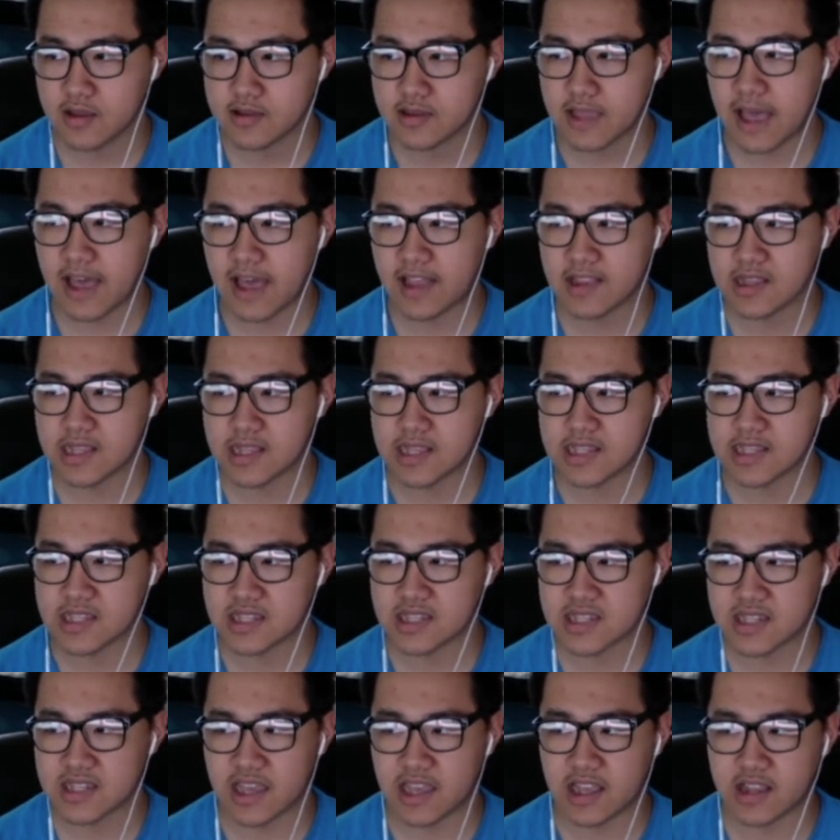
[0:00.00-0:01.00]
that
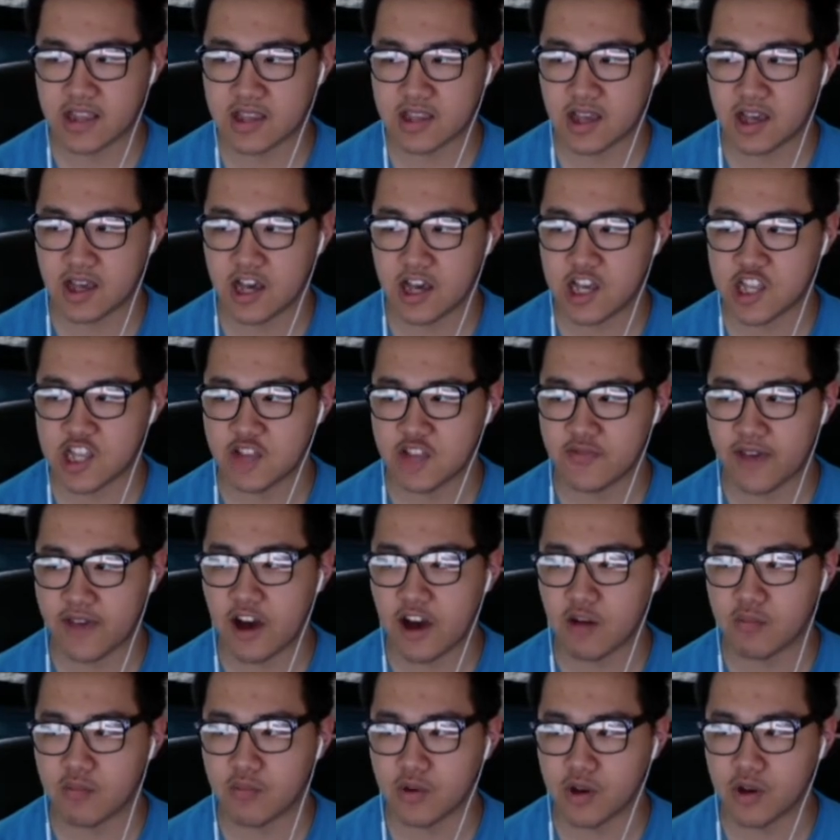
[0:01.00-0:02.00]
lists a ton of
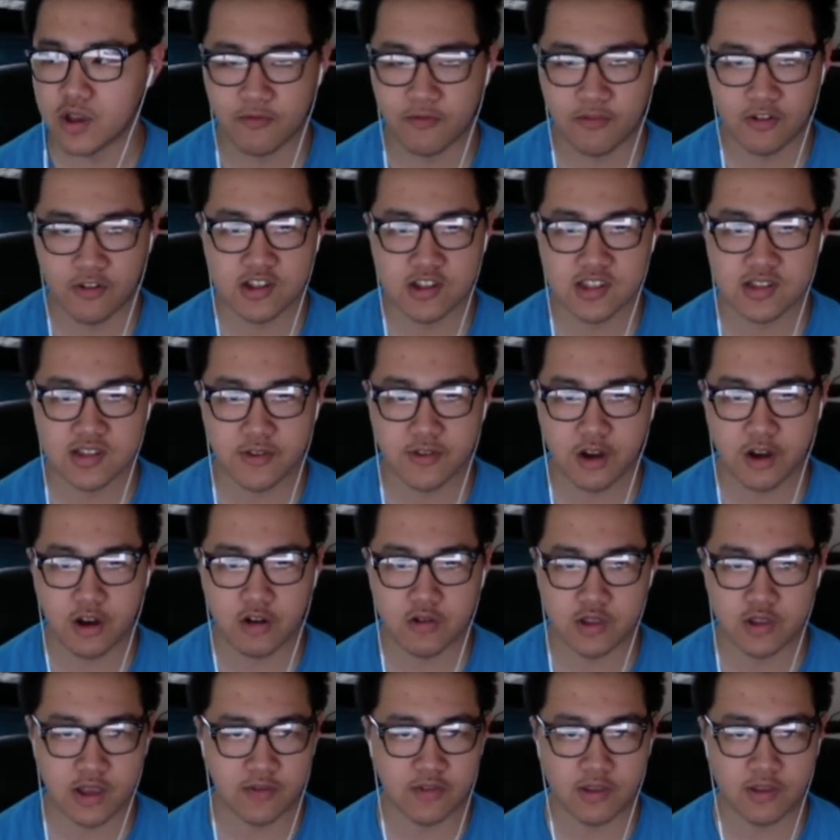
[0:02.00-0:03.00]
output. First of
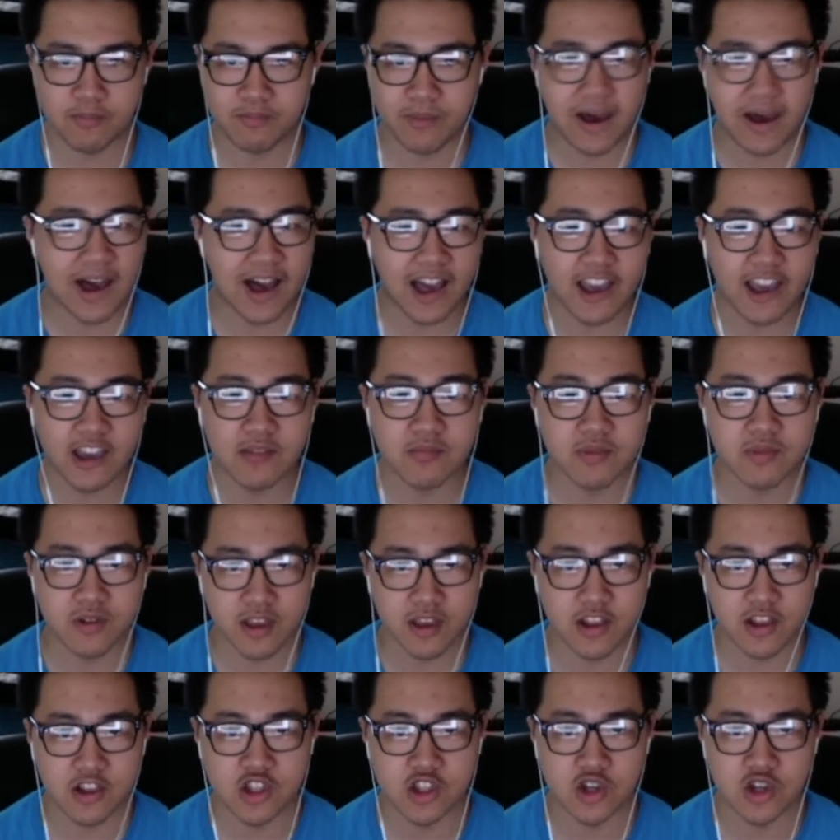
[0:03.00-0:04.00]
all, you have to pipe
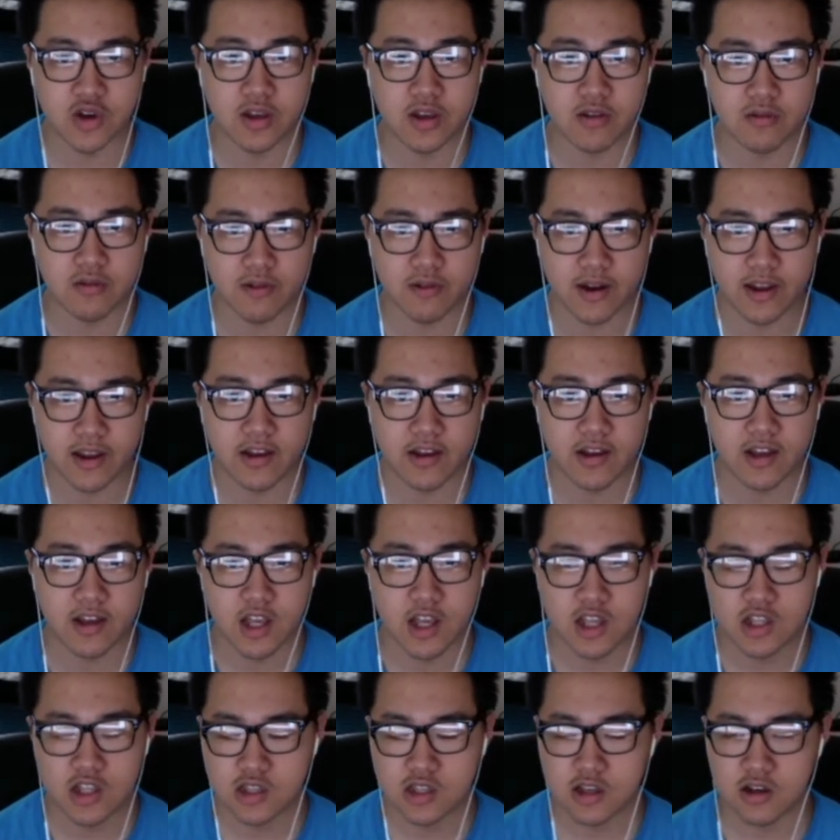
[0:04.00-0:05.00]
into it, right?
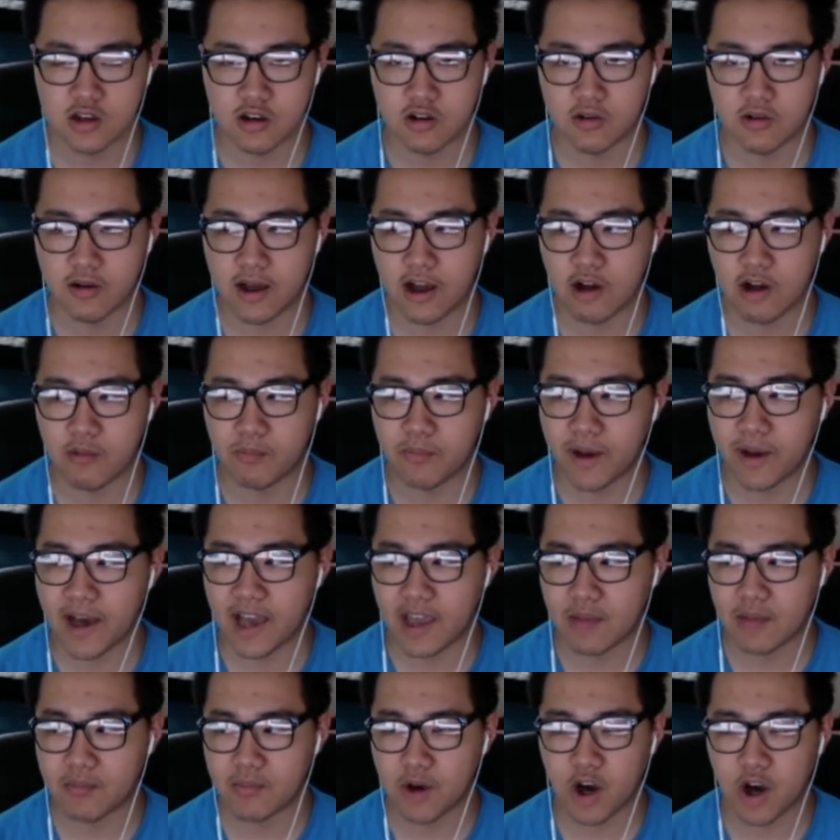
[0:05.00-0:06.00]
So I'll
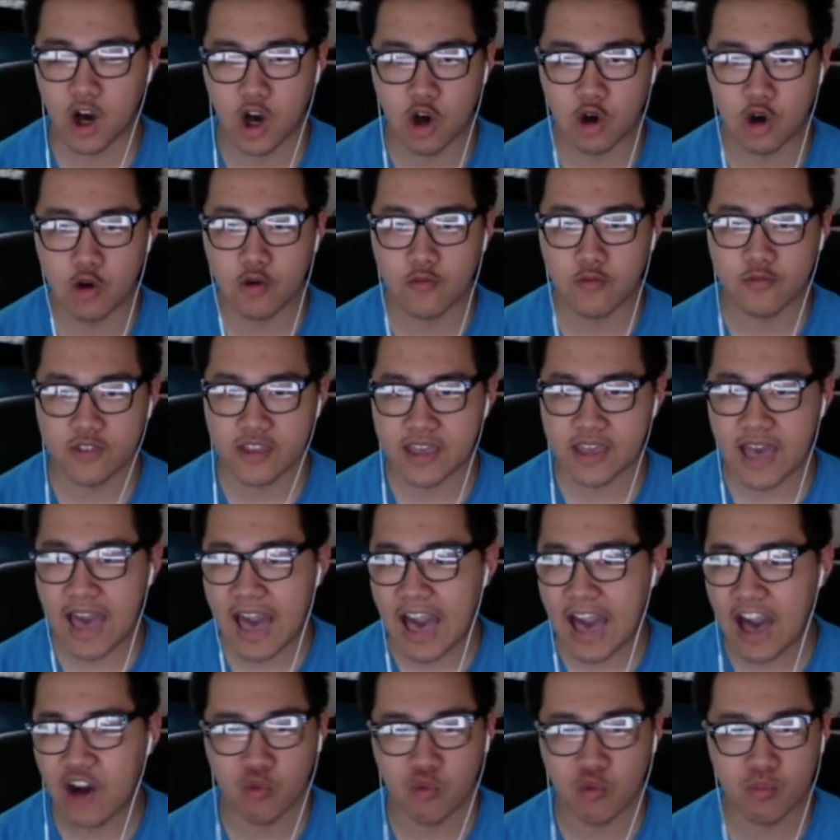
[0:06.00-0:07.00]
pipe all of the
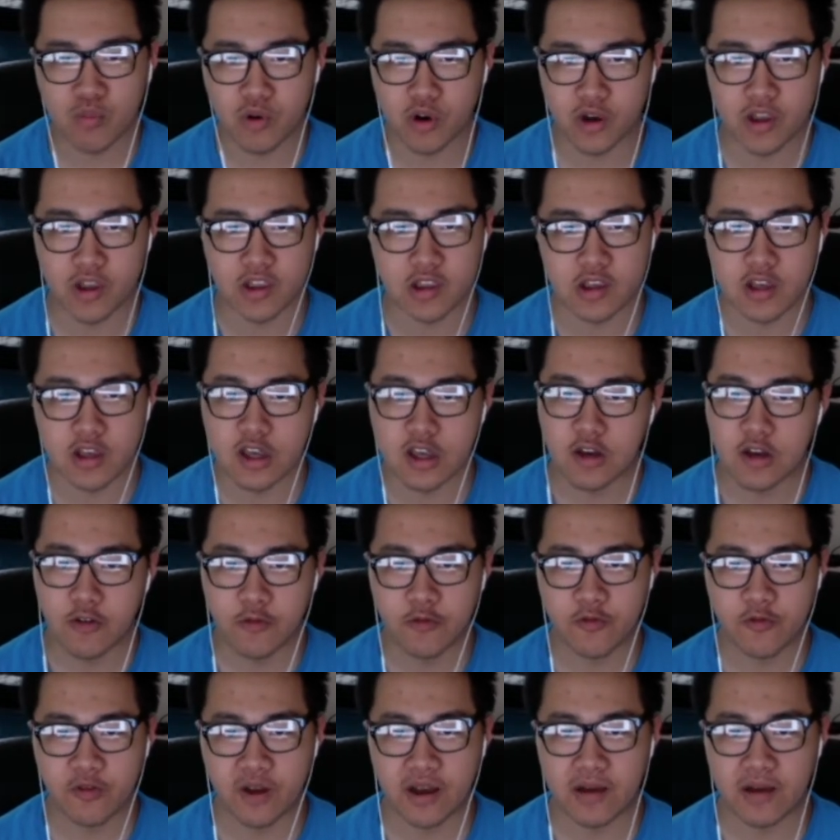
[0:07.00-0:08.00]
output
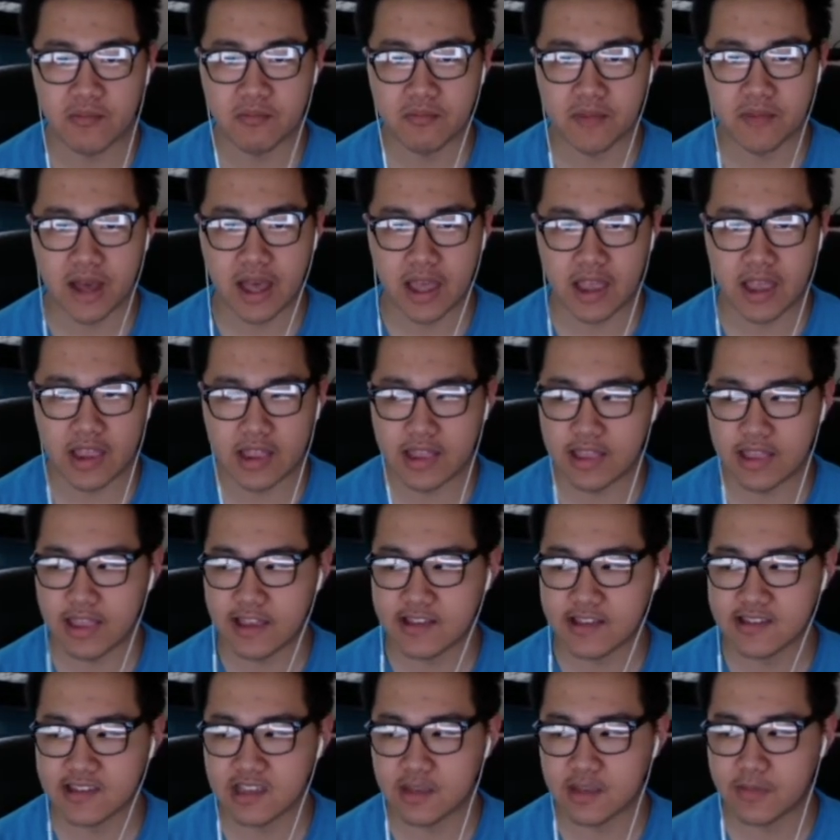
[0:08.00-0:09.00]
from
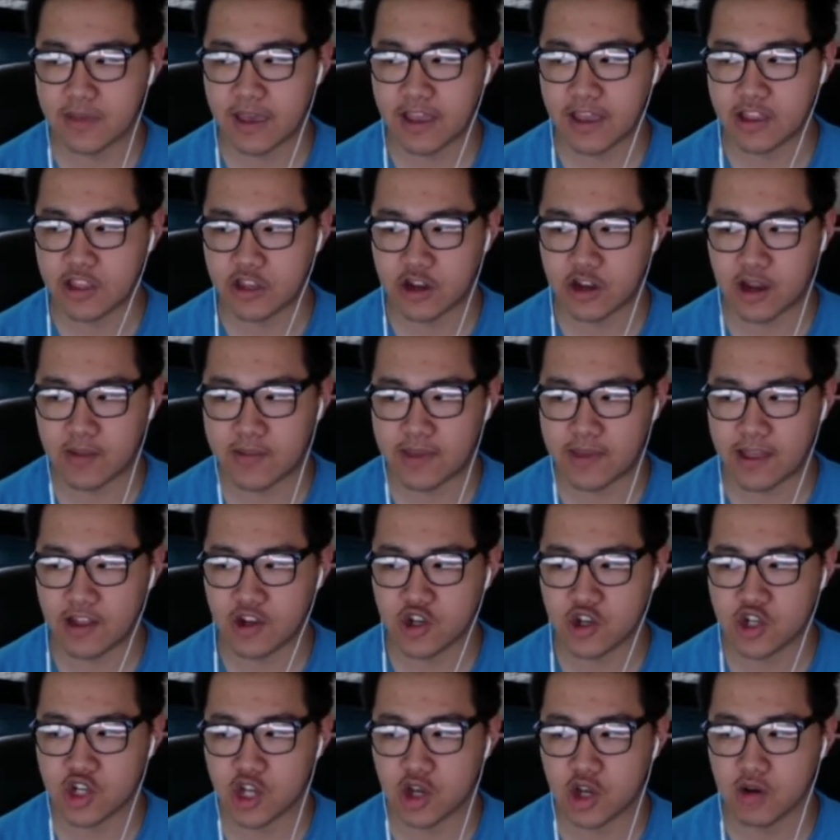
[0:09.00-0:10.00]
this command here, IP
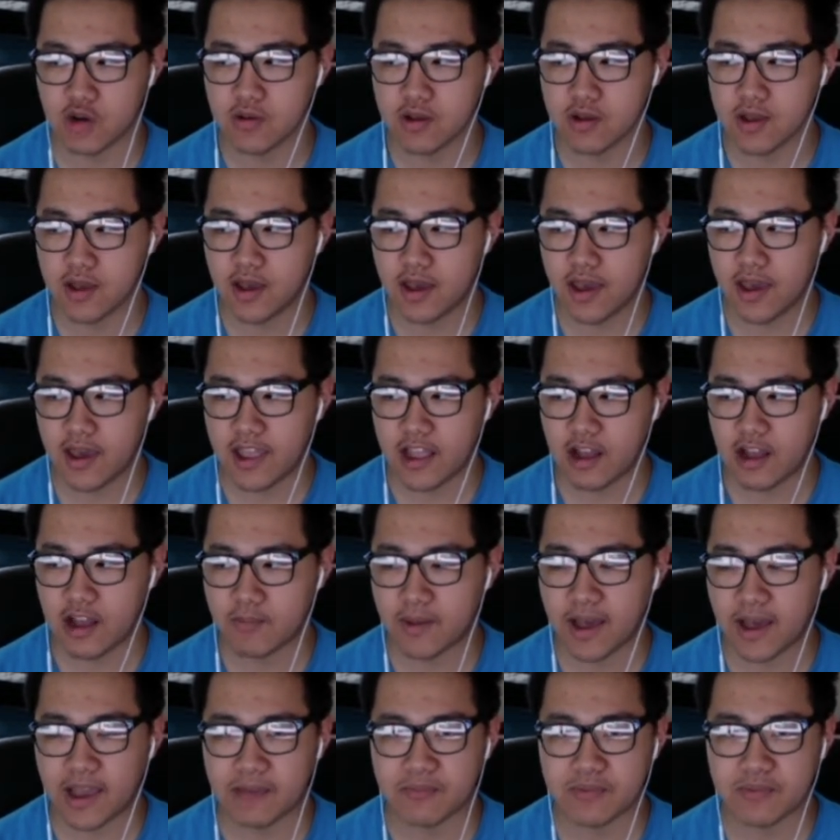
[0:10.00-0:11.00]
address show, and I'll
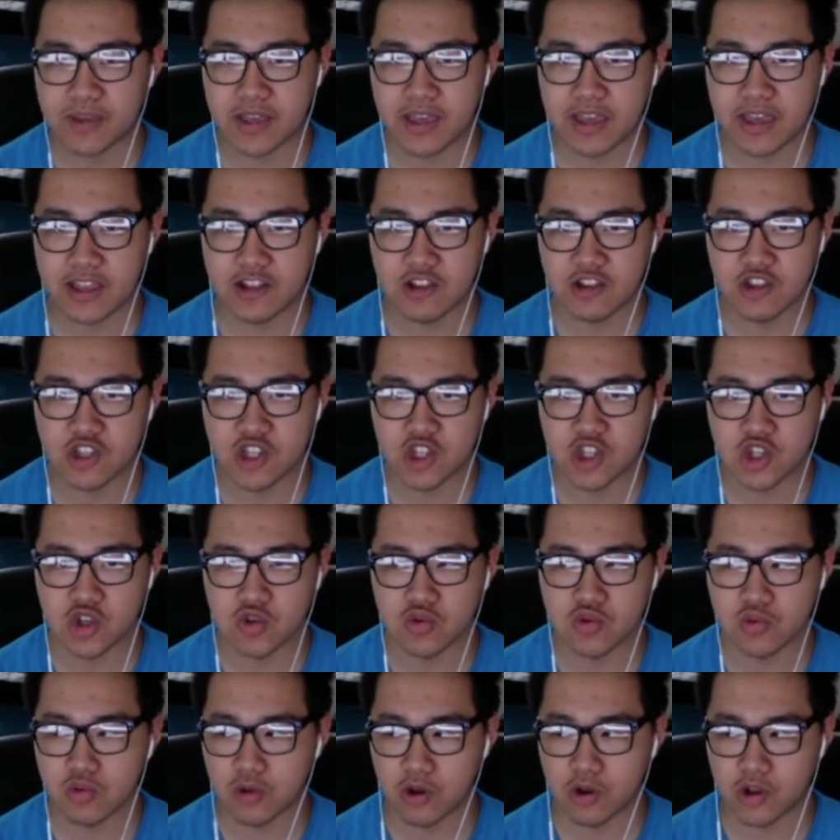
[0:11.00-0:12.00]
pipe it
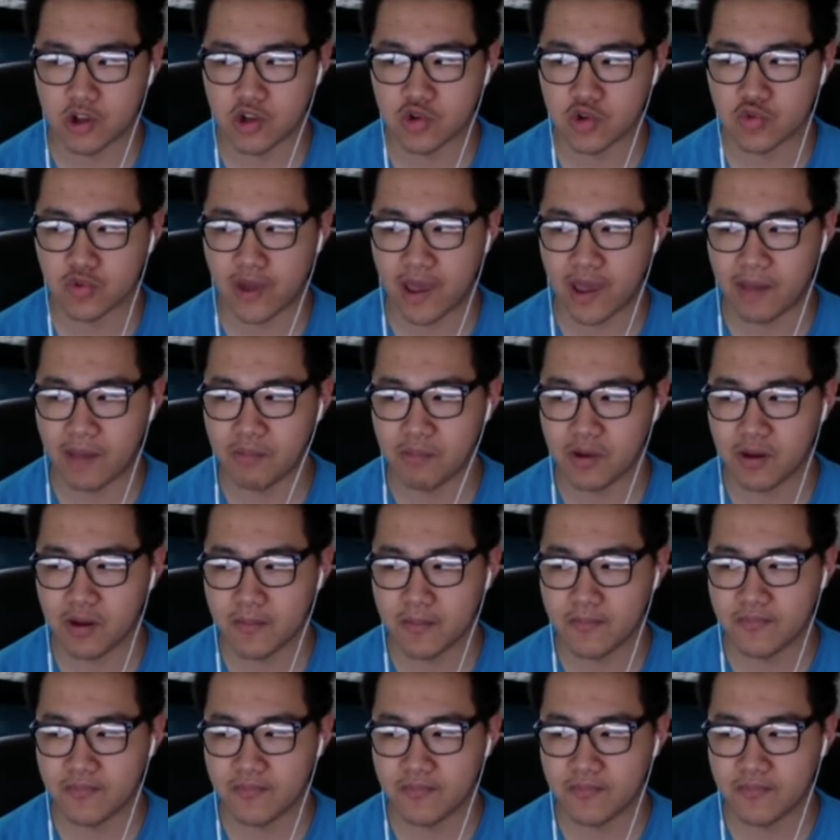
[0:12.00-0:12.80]
into grep.